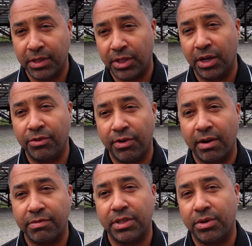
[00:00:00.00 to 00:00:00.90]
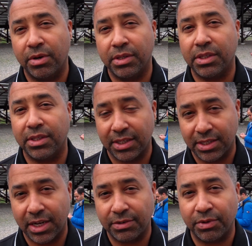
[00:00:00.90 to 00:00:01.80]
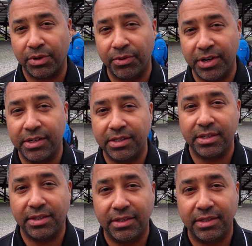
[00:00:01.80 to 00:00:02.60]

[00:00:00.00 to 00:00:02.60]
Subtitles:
these young drivers to go on to successful careers.